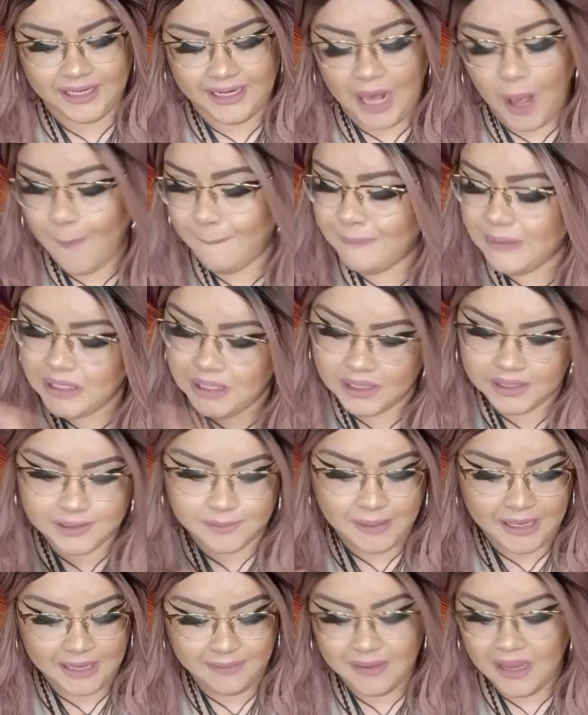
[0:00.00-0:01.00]
it out because,
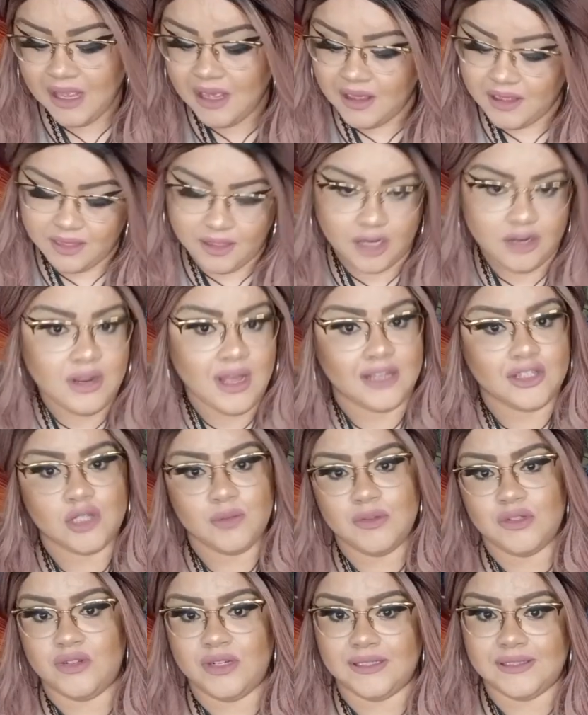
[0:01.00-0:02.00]
babe, they're not to
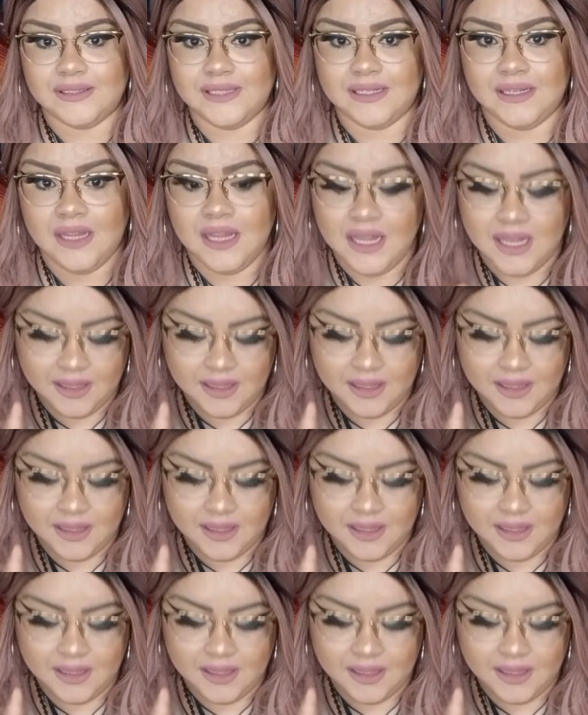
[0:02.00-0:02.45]
be trusted.